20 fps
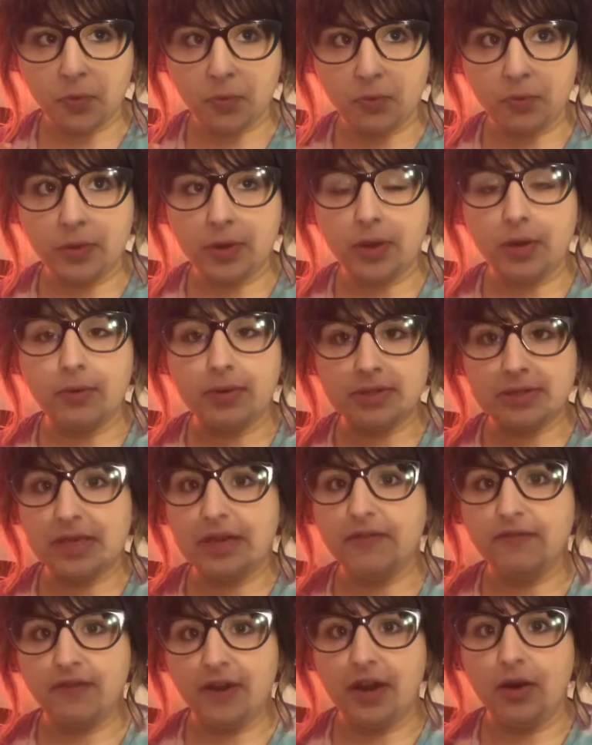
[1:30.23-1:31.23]
really was
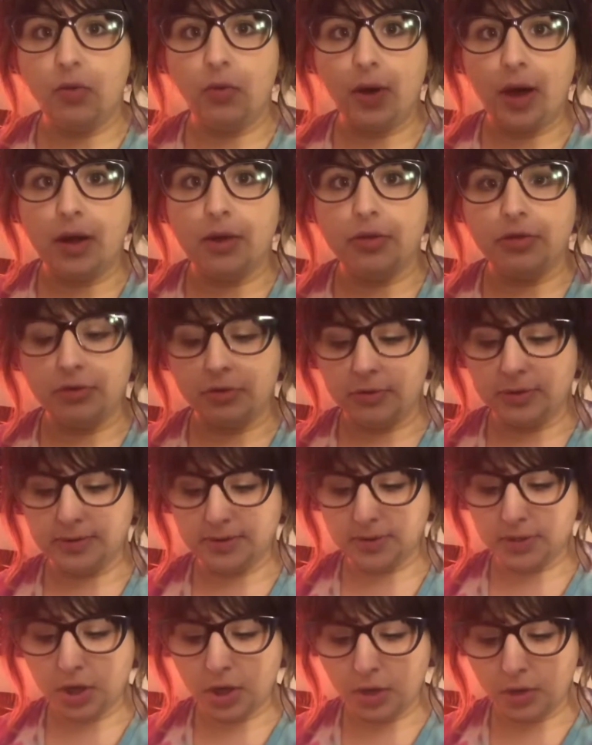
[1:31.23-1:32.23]
conveyed well through
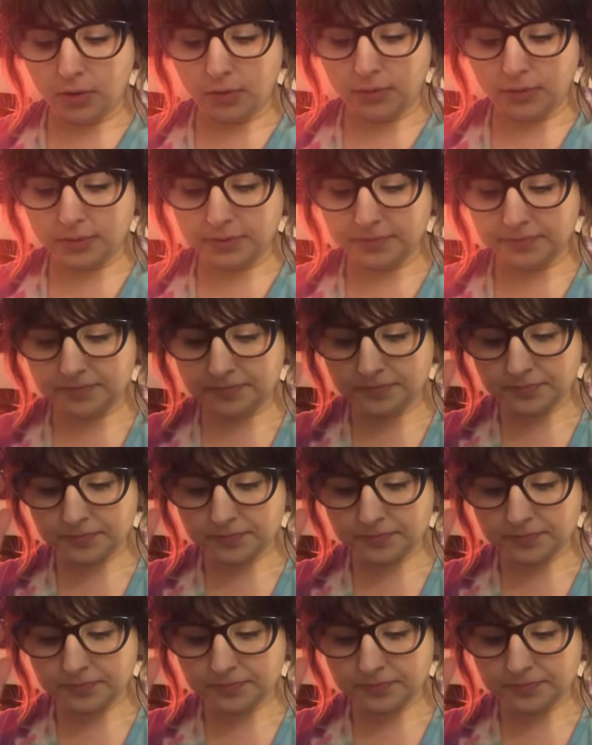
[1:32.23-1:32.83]
his tone.